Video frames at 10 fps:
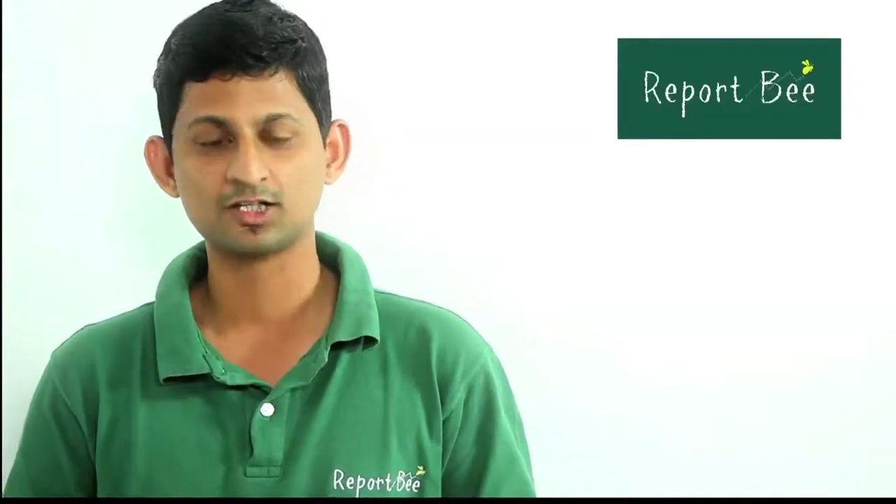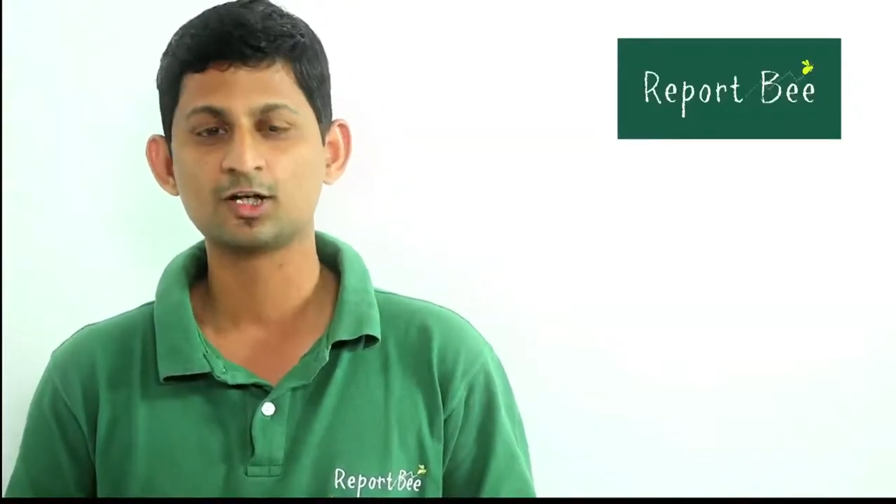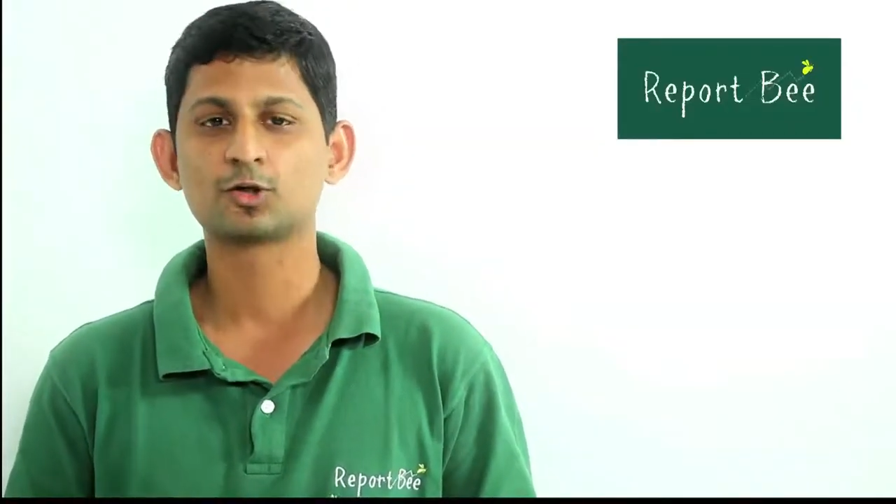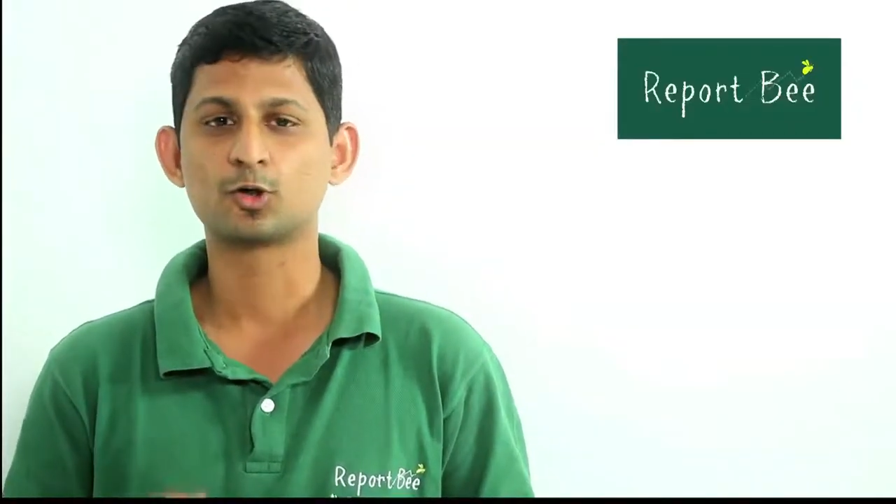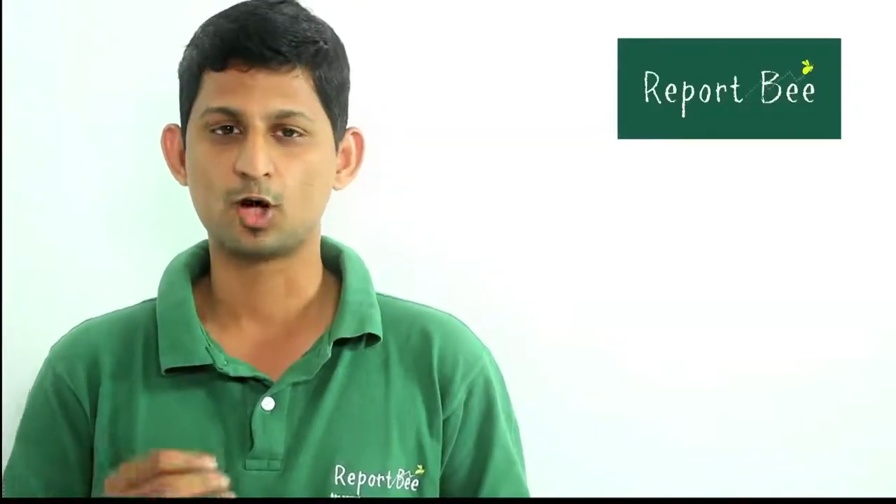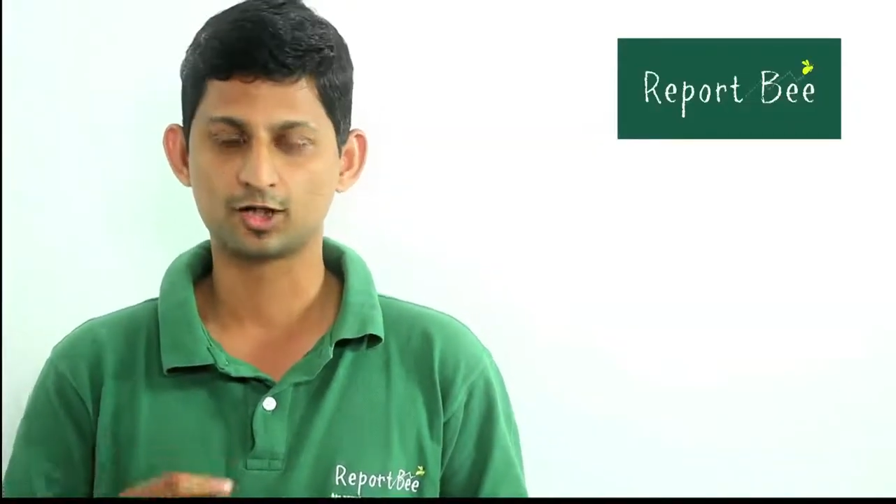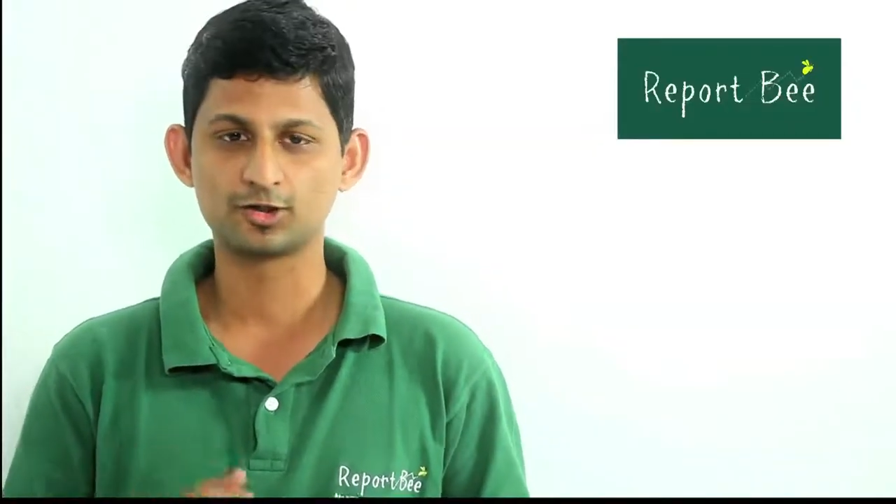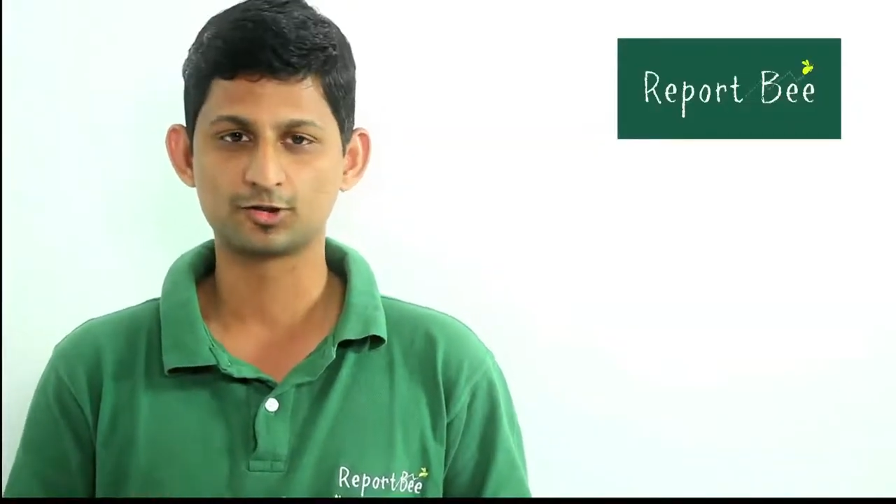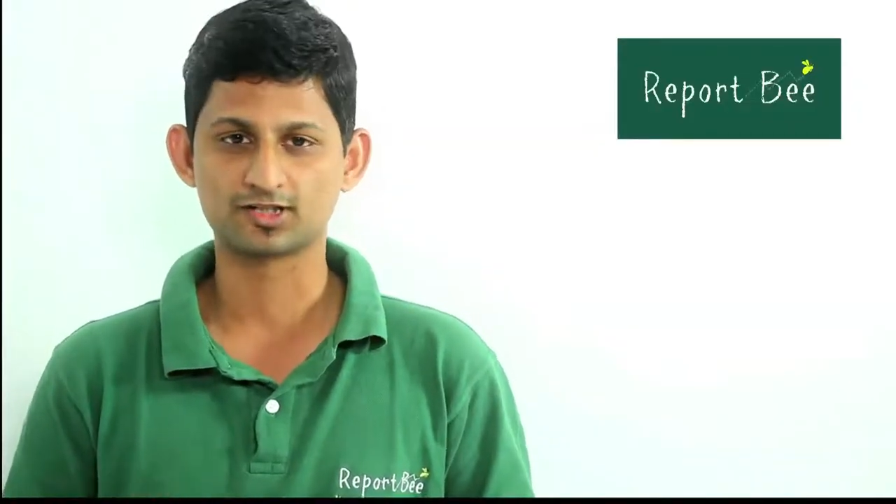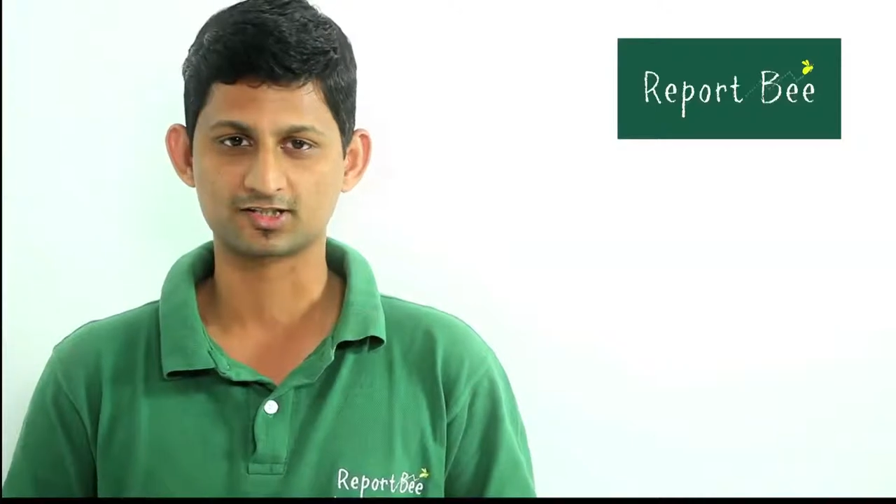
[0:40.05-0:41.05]
to log into
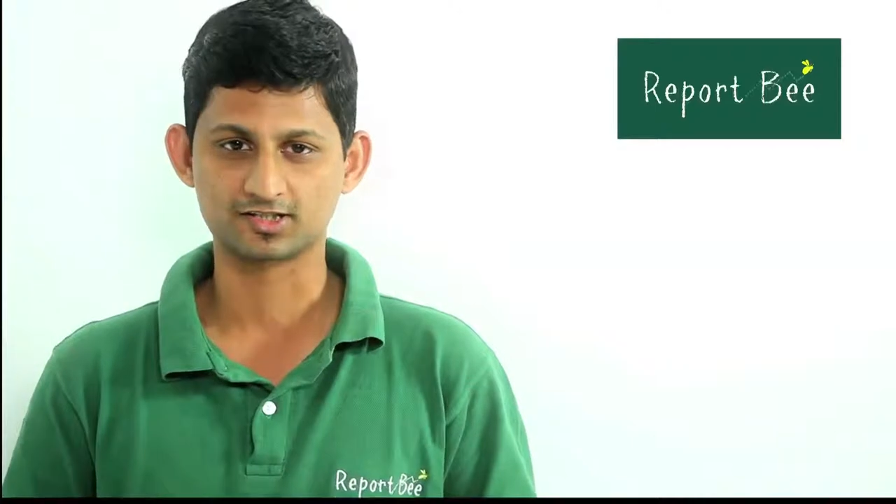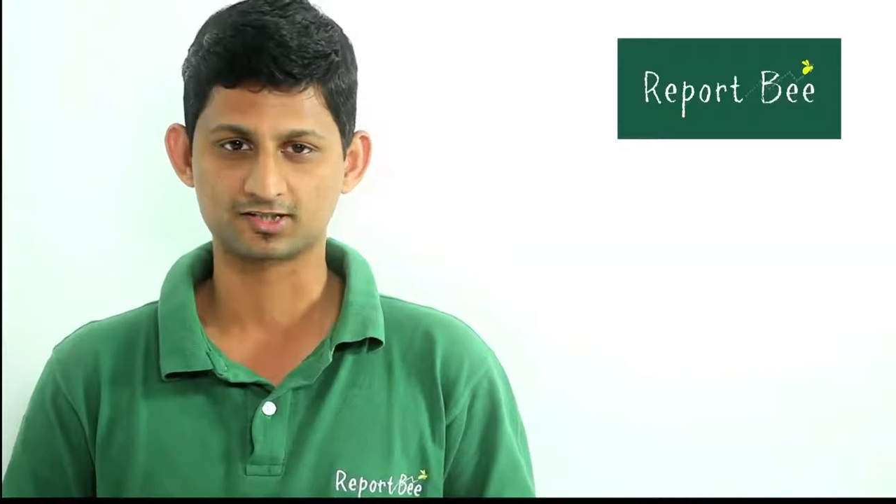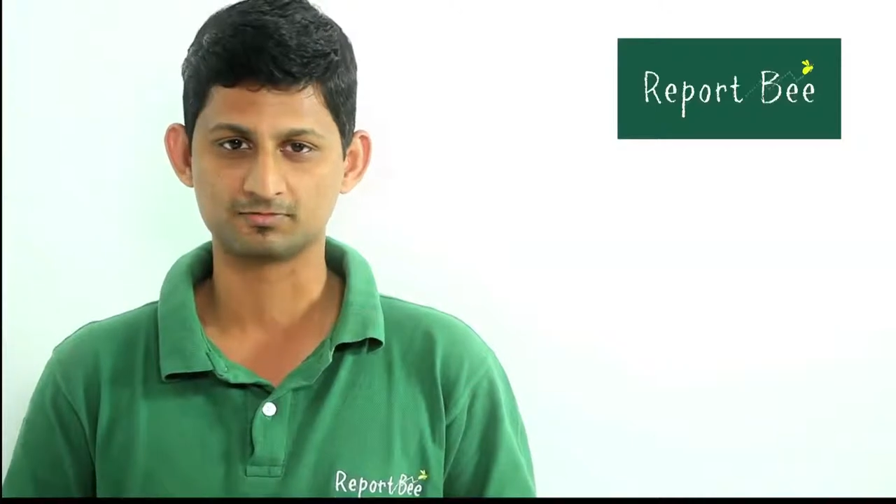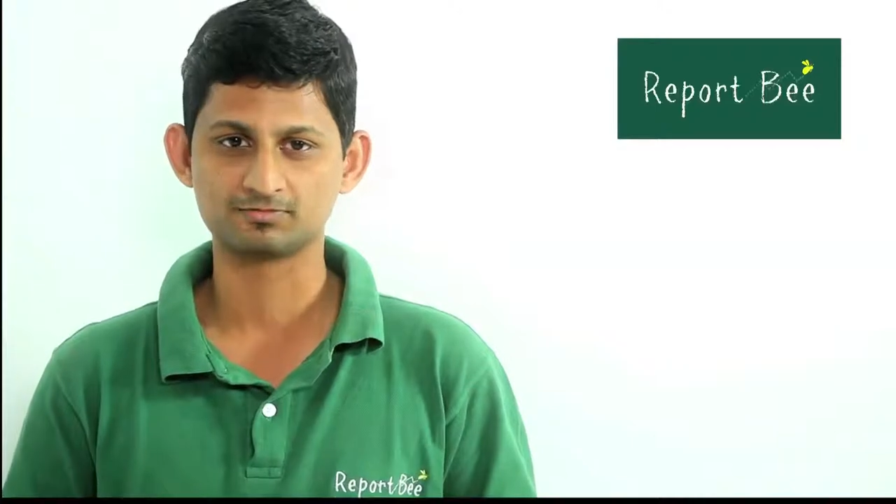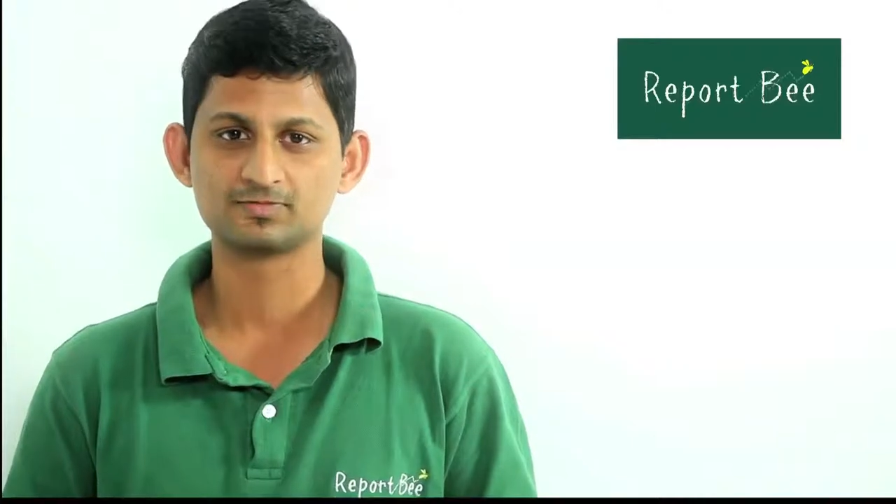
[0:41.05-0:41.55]
the system